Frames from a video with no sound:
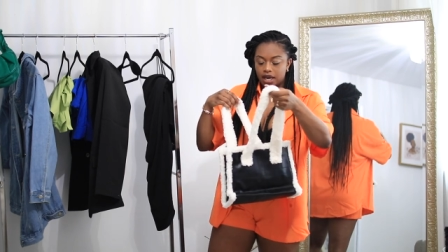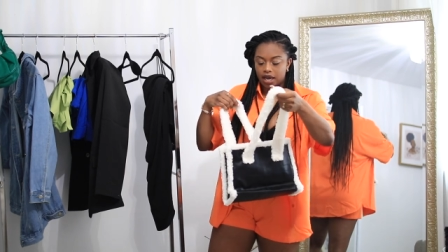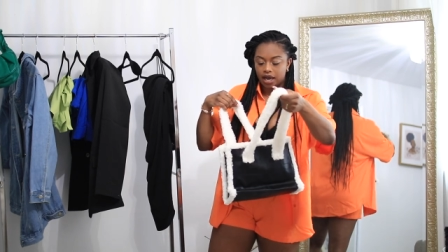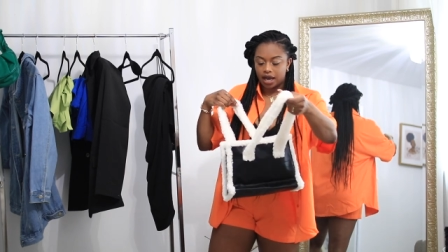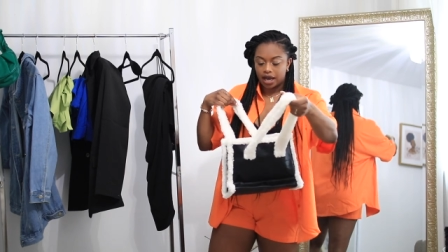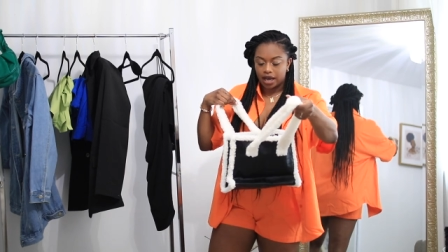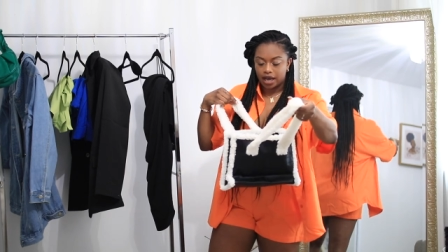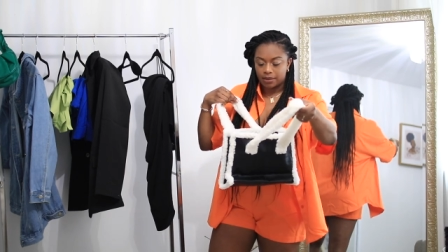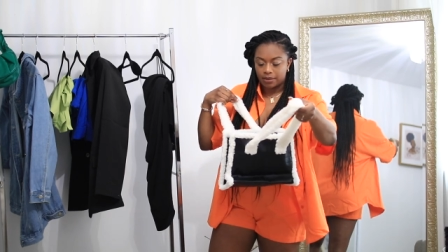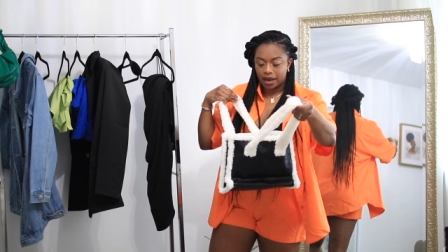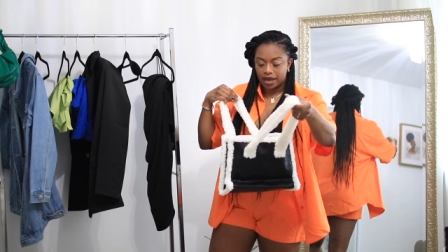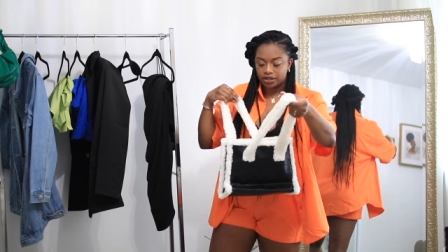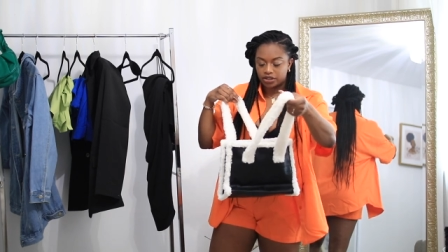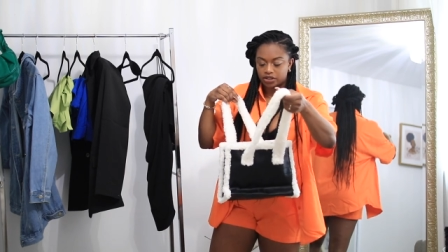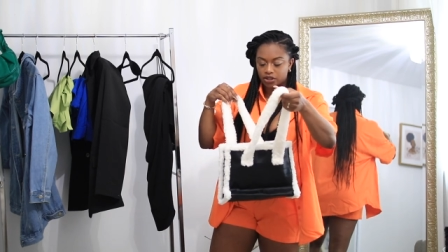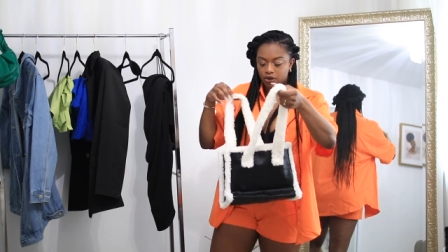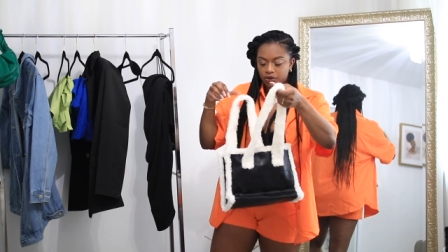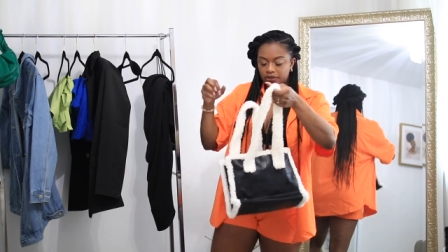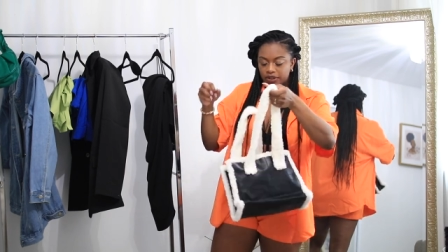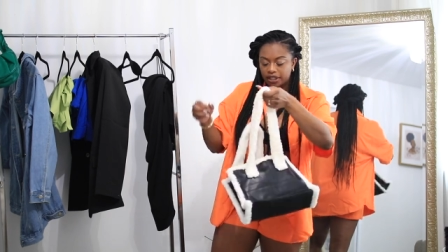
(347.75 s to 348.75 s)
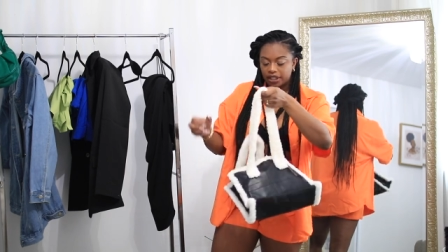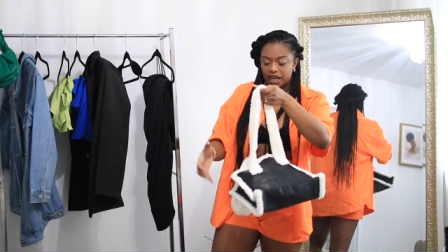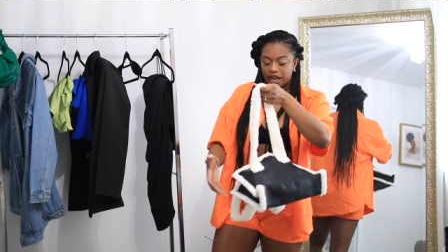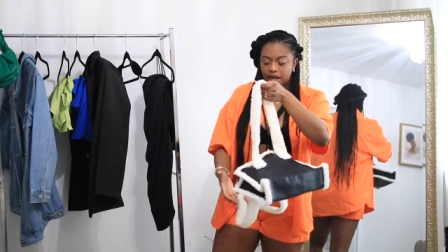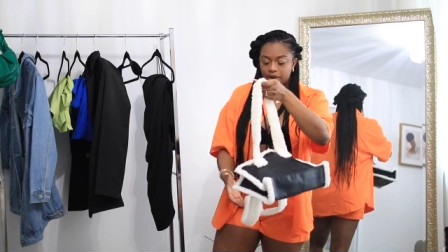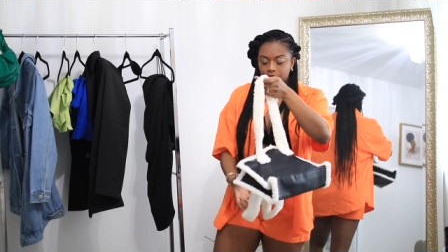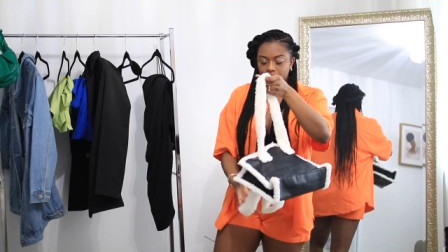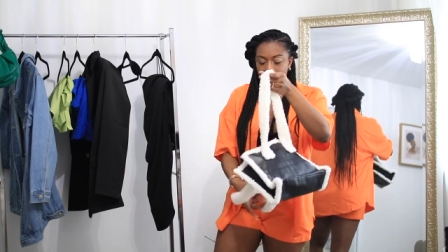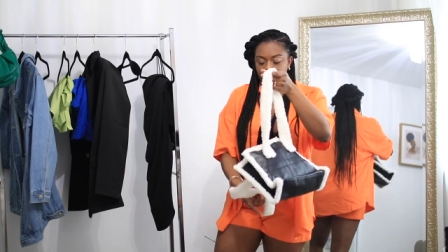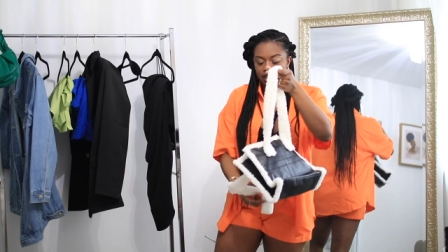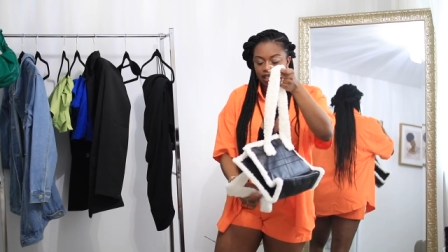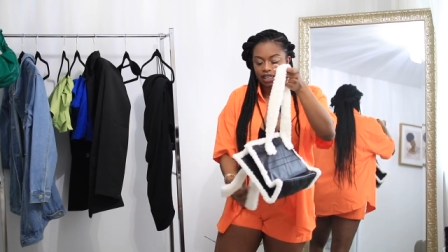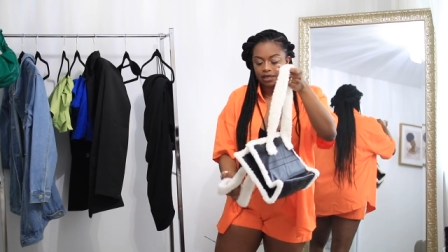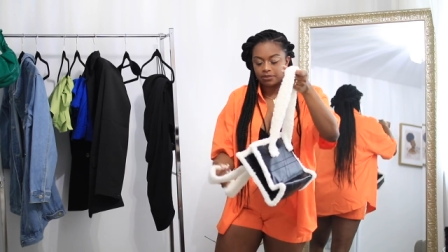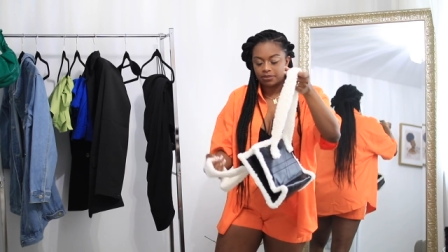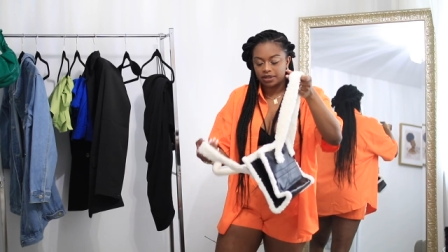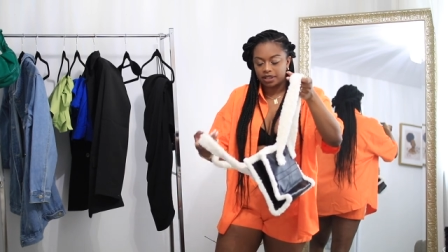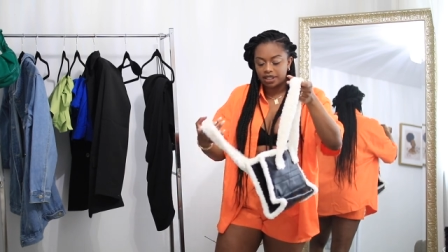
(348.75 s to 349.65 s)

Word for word: Um, I don't think I would keep